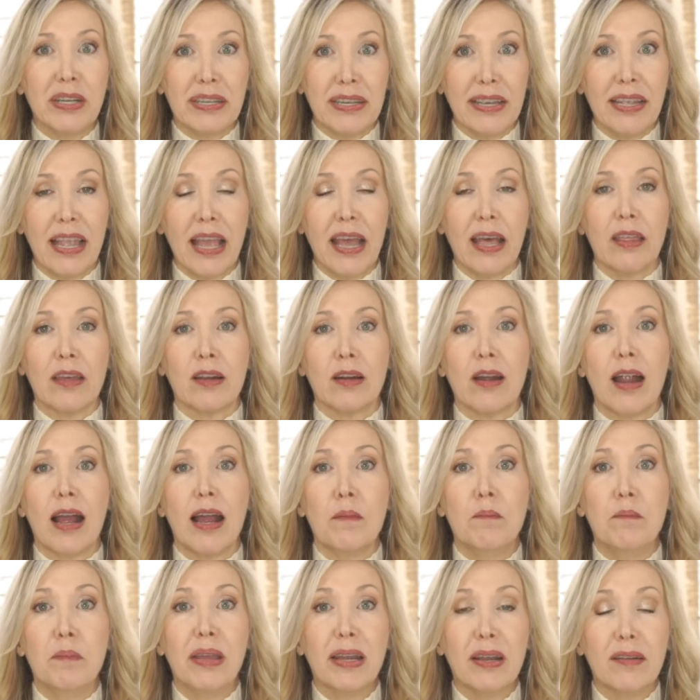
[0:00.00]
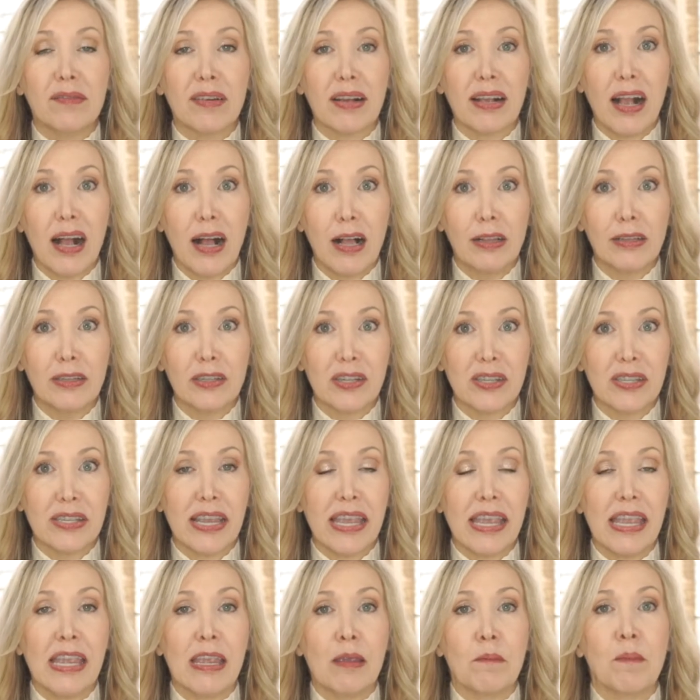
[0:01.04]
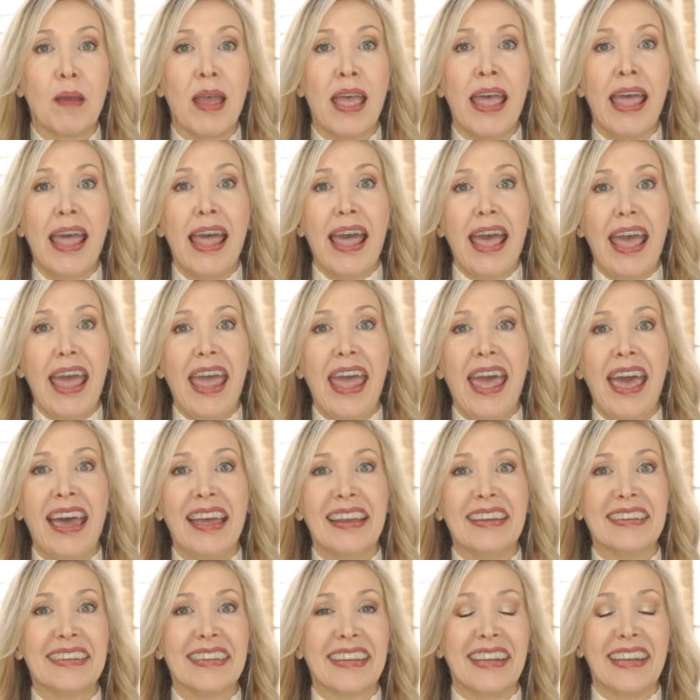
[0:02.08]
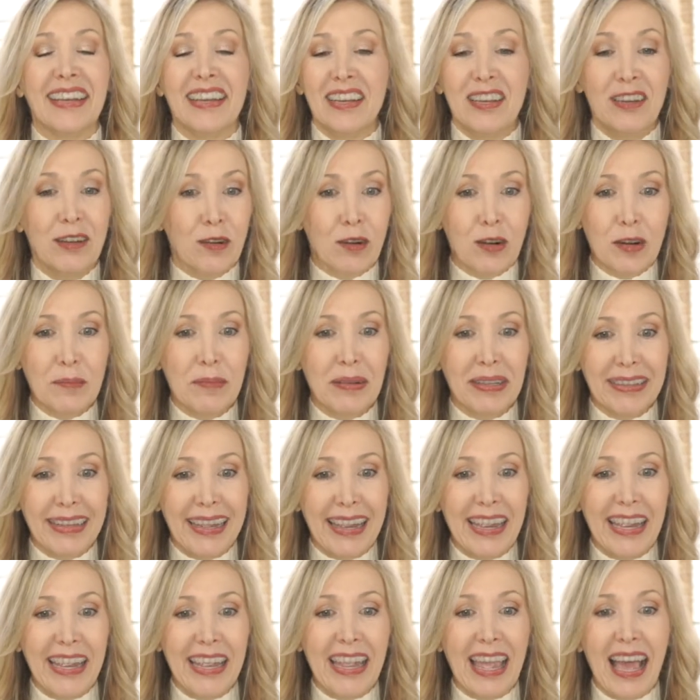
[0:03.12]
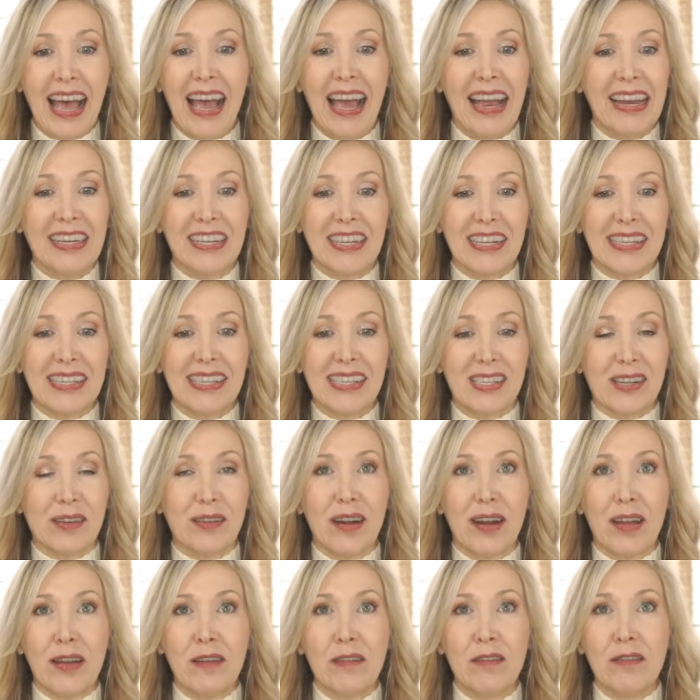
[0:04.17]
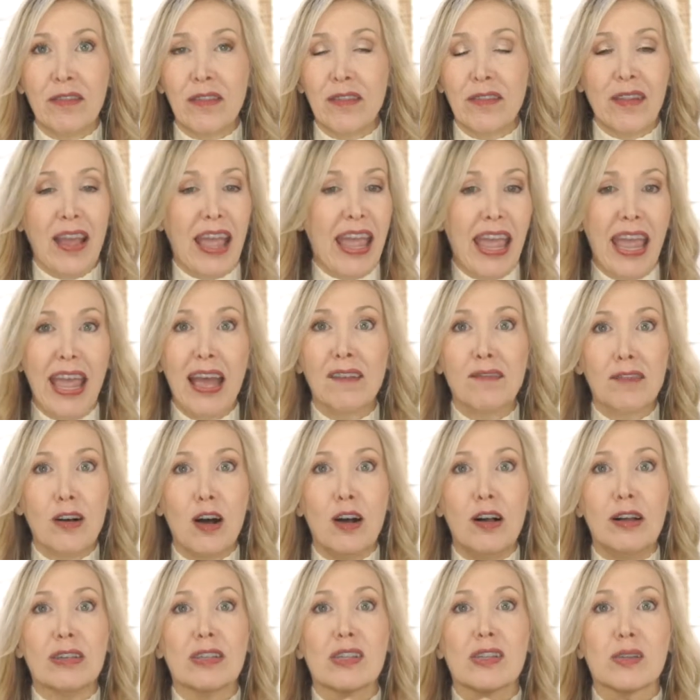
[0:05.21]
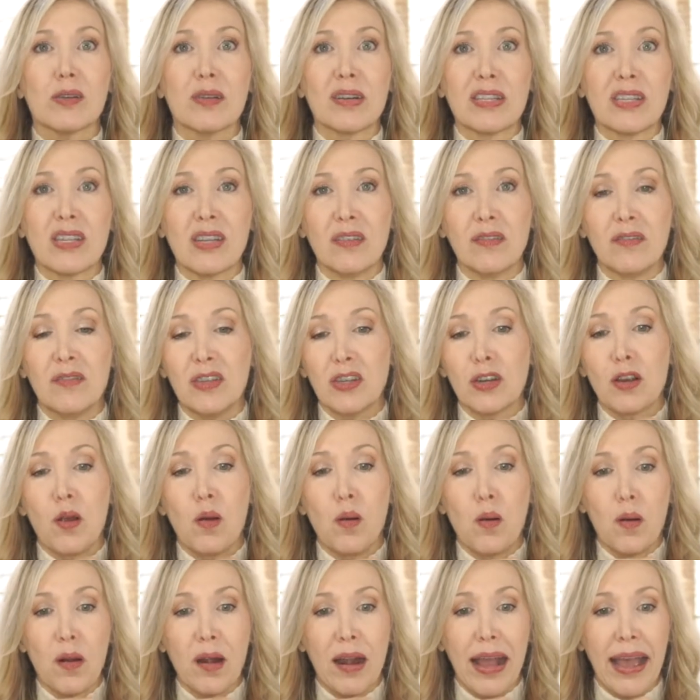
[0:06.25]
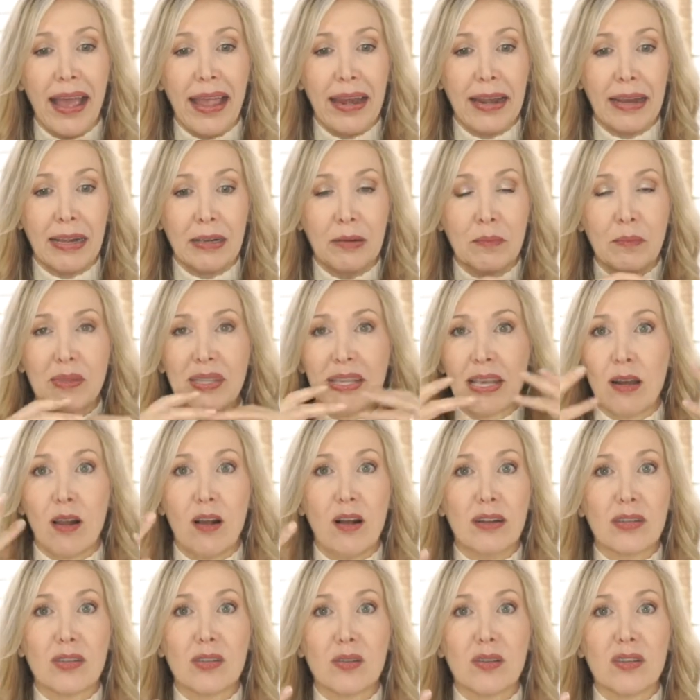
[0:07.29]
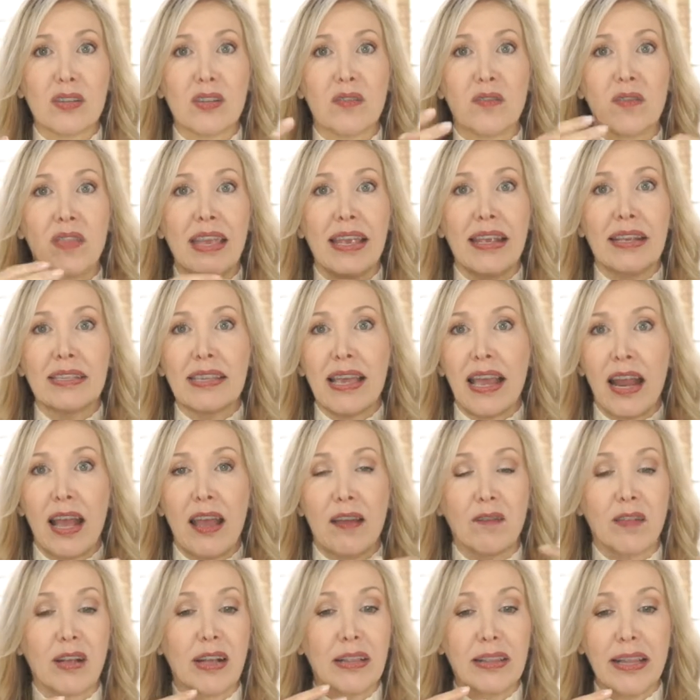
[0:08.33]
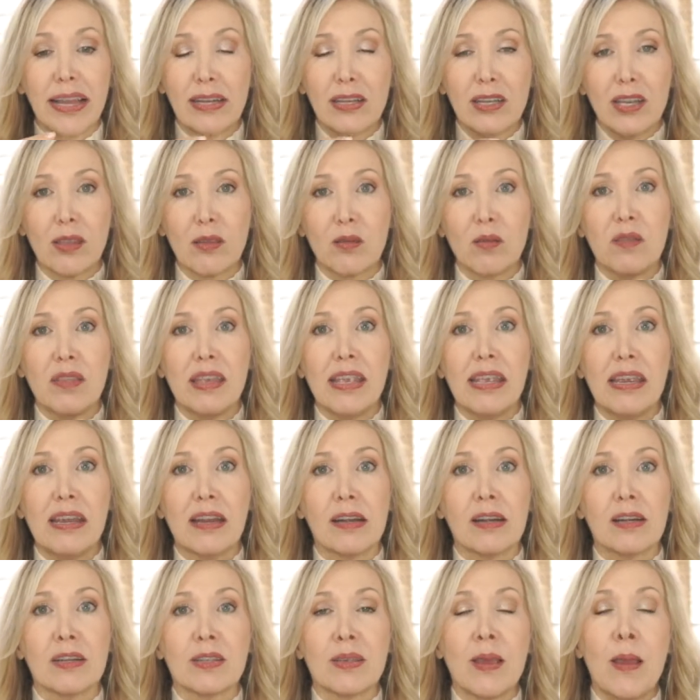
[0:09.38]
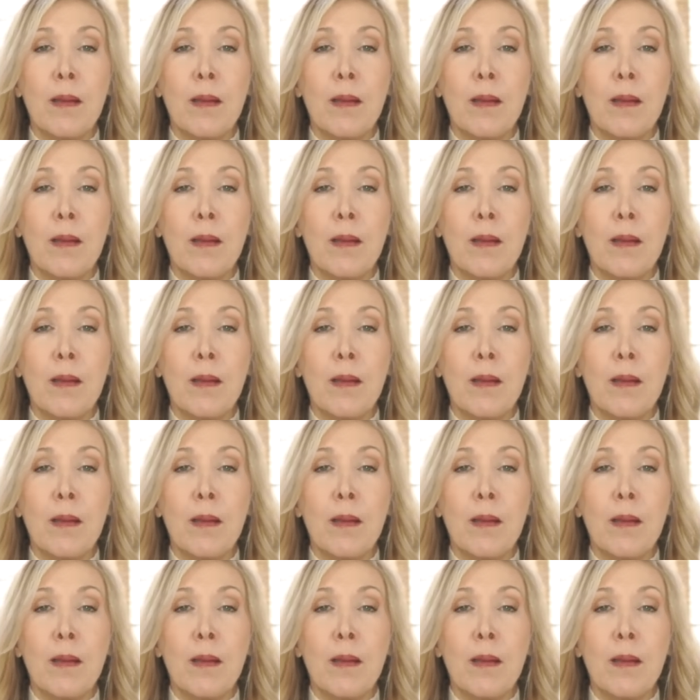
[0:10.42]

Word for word: together a bit of a color scheme and normally I just sort of have all sorts of decor items and all sorts of things that I have collected through the years.